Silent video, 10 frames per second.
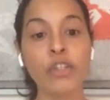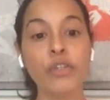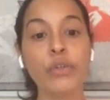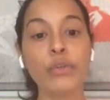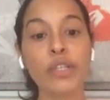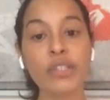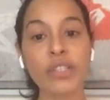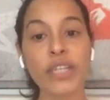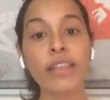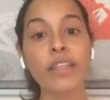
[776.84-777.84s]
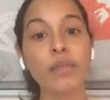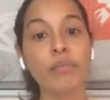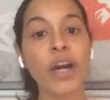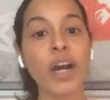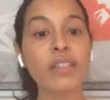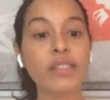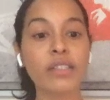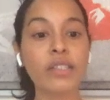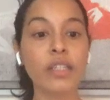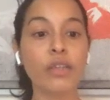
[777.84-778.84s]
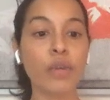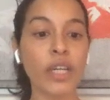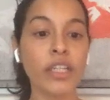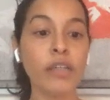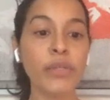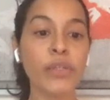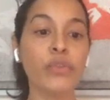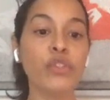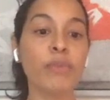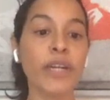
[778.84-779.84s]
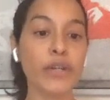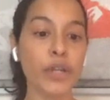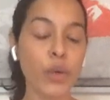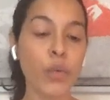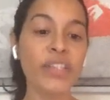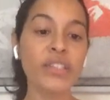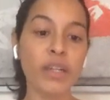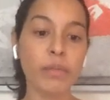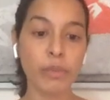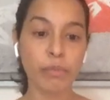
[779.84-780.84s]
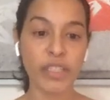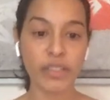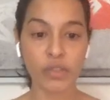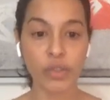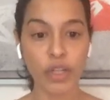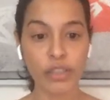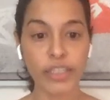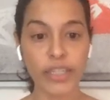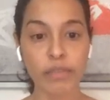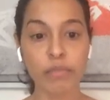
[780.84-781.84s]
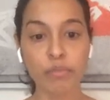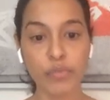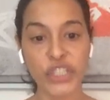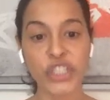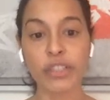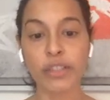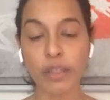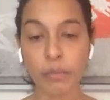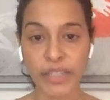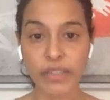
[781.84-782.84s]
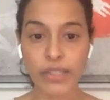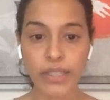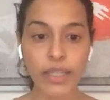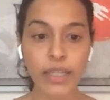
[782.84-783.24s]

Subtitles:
You have to understand that the pods are still running because my request commitment is not yet reaching the limits.